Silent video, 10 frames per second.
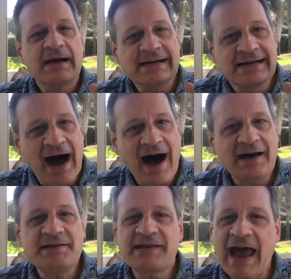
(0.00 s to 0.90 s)

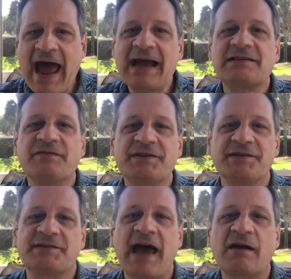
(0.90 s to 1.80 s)
God is active in the
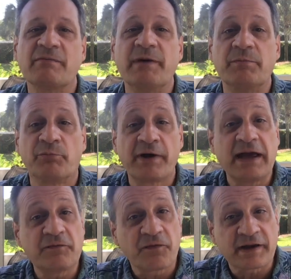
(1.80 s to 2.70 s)
sacrament,
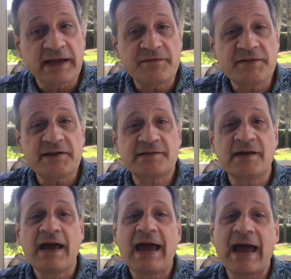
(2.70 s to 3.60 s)
bringing forgiveness
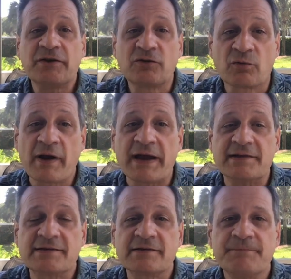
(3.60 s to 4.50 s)
and
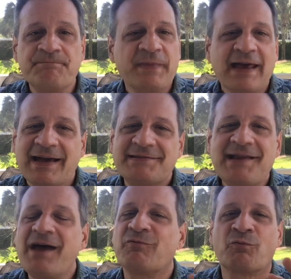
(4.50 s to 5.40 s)
grace. It's
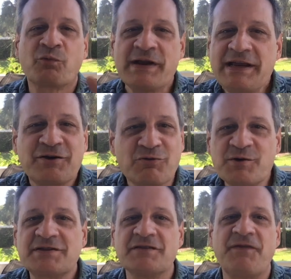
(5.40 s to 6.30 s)
not
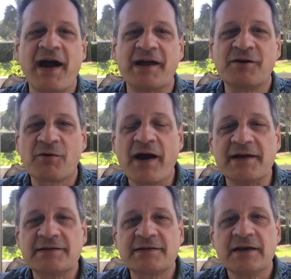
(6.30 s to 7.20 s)
re-crucifying
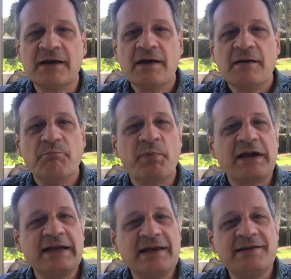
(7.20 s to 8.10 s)
Christ, but
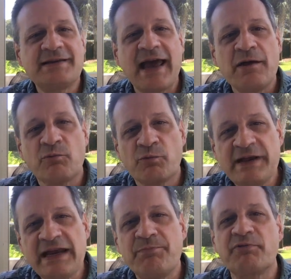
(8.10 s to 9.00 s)
it is a
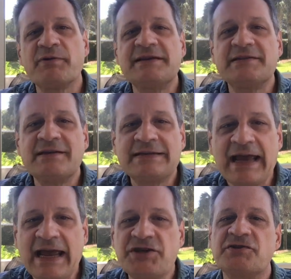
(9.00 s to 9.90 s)

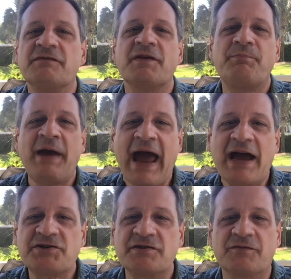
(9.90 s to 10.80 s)
representation of the
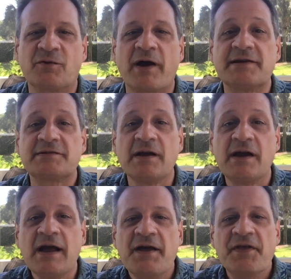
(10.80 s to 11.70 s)
passion of Christ
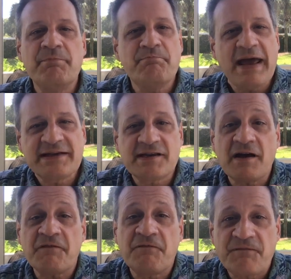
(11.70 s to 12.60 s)
that makes
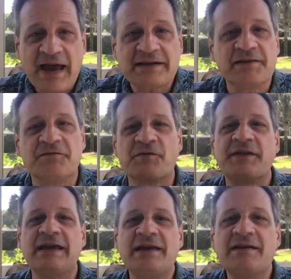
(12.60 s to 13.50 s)
it effective for
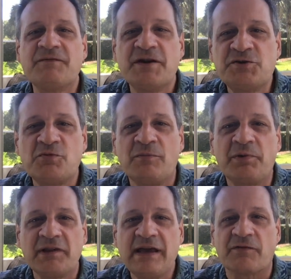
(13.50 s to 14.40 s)
the individual
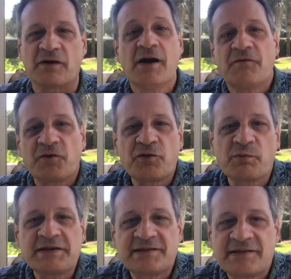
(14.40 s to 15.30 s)
believer, for the
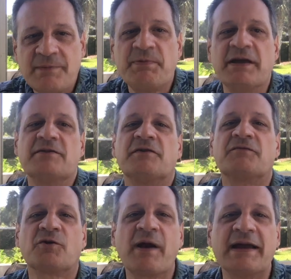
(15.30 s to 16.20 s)
recipient
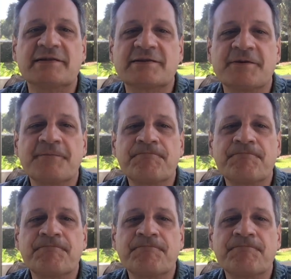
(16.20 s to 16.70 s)
of grace.